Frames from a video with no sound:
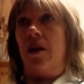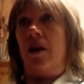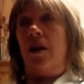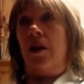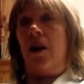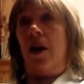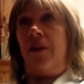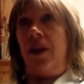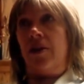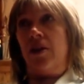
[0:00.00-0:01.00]
I've
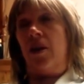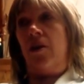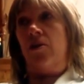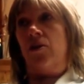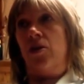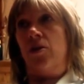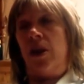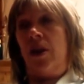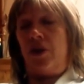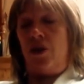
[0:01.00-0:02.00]
had to go to
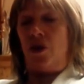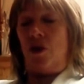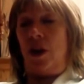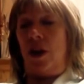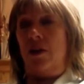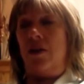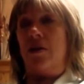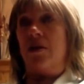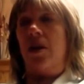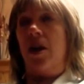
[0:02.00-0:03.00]
another stockist,